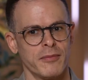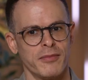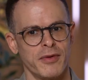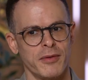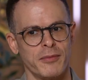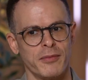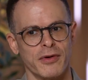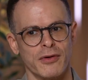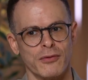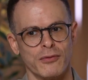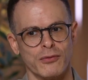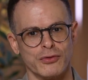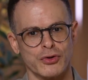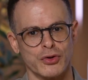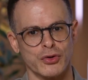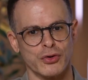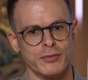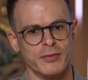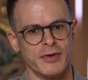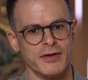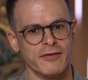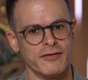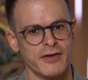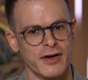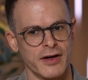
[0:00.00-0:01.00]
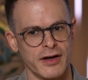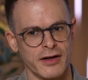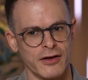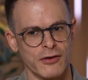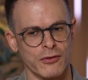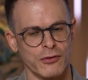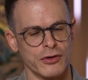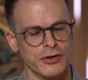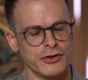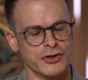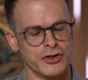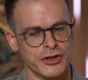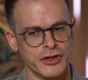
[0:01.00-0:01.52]
People should be
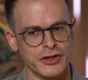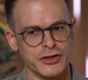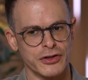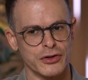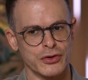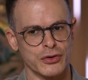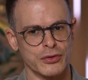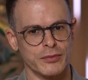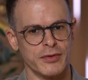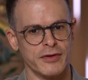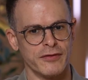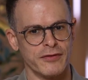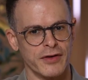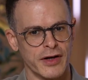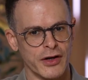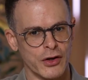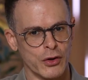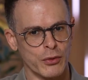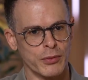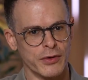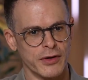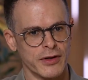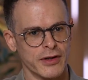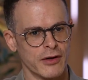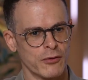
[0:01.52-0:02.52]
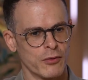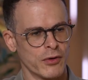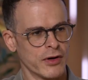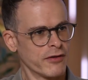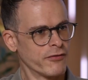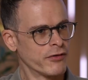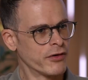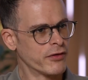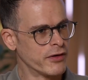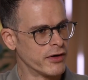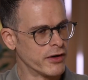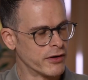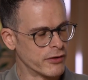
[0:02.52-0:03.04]
engineers should be very open that
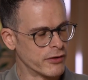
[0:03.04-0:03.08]
whatever they are